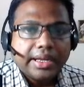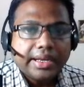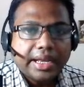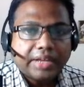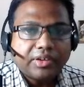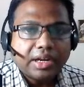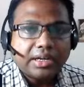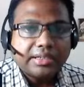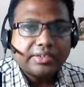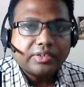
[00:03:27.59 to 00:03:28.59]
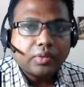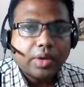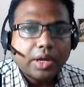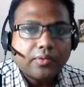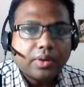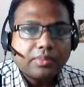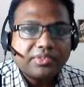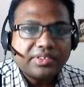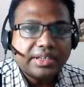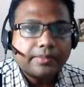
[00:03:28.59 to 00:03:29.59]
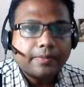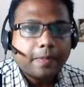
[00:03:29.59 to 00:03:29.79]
in natural disaster were from sea.